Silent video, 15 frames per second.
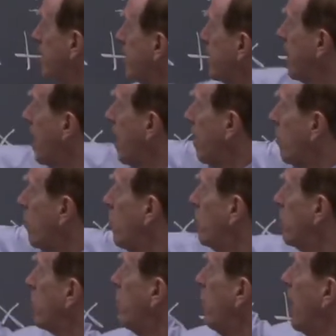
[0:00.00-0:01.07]
This had a
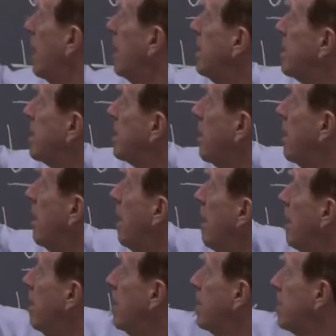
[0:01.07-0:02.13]
root twice.
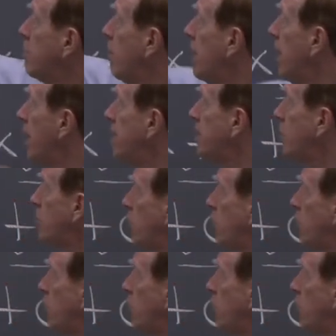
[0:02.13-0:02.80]
This one has a